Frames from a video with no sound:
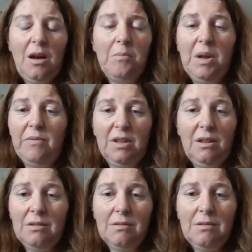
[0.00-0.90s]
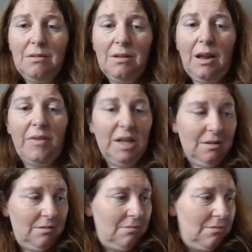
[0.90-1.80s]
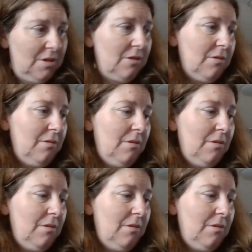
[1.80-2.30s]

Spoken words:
I'm loving this, loving it. So